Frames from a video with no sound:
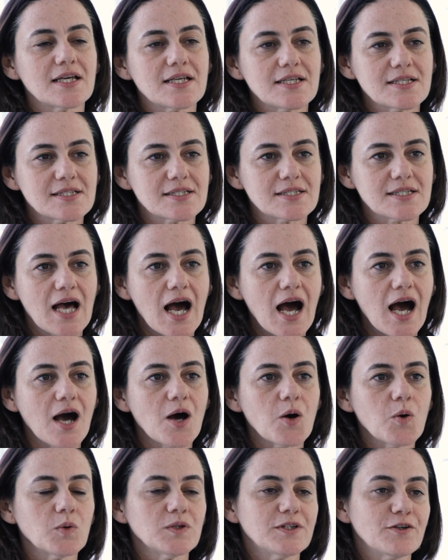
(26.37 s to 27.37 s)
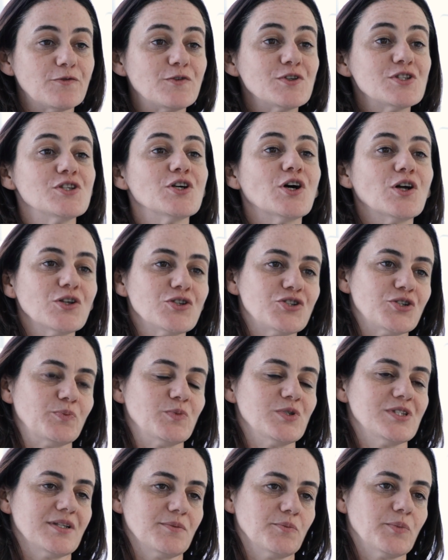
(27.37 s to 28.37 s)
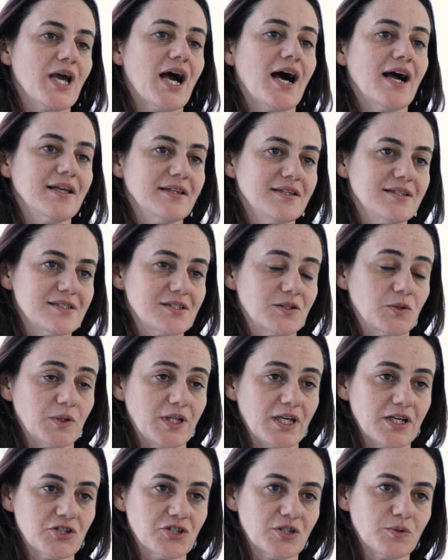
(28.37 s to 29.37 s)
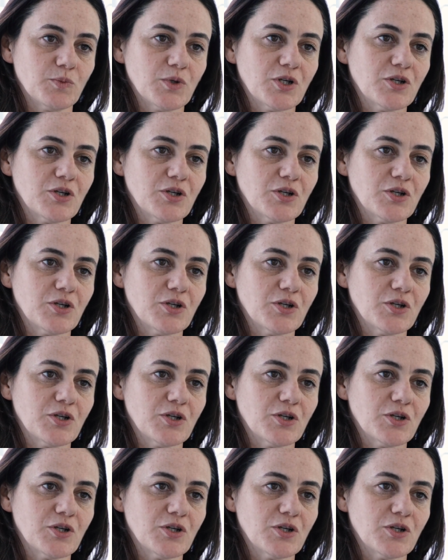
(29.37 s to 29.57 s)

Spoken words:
is how the physiology behind this connection,